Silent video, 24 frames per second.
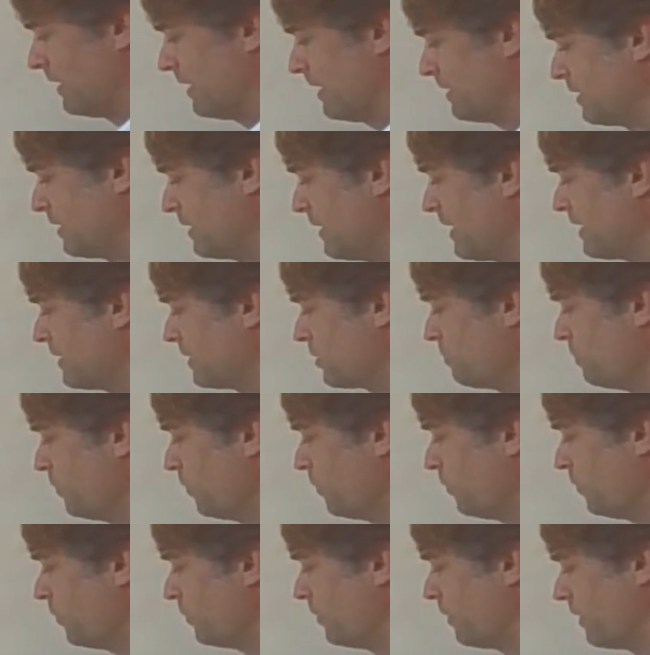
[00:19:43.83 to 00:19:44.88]
let's take a
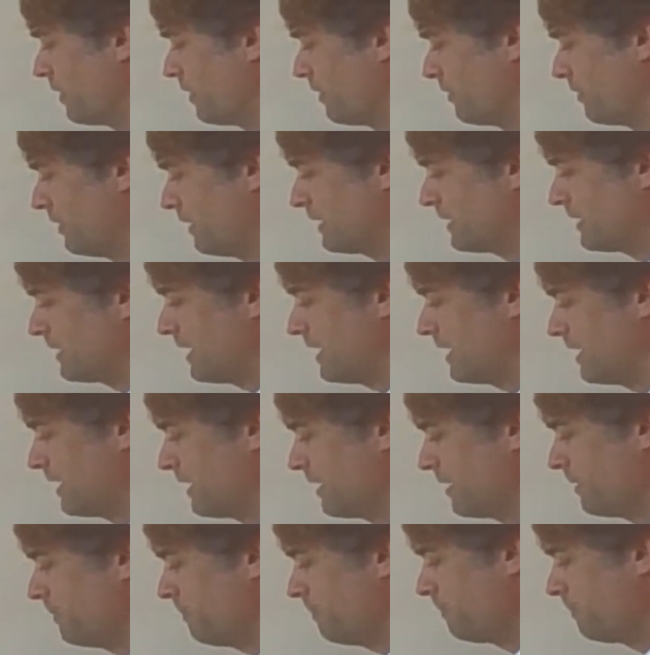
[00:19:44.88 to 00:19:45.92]
small theta here.